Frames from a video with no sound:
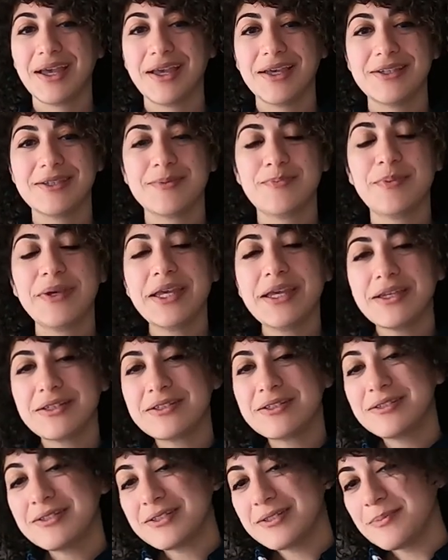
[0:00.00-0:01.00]
is
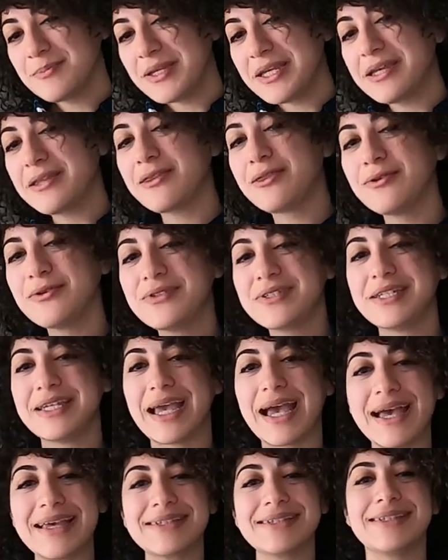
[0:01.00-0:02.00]
be, to be
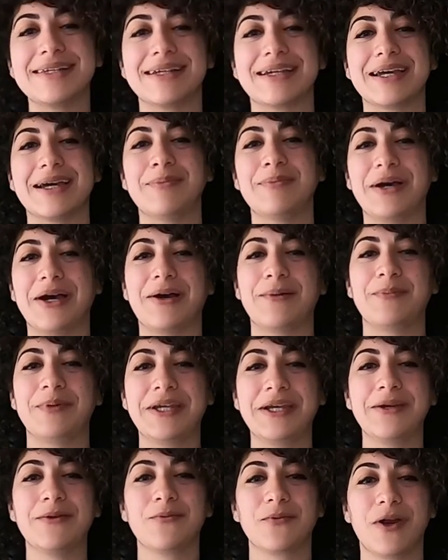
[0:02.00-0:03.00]
enthusiastic about
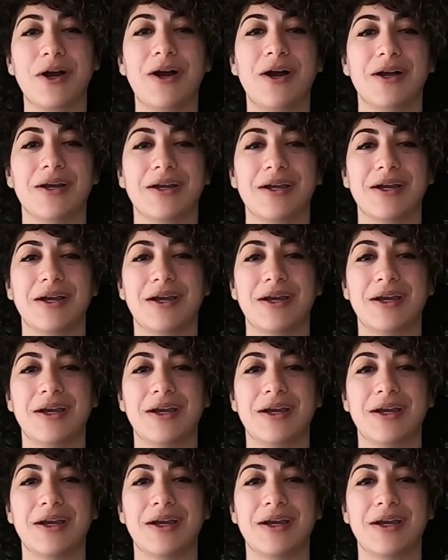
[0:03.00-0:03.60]
being wrong.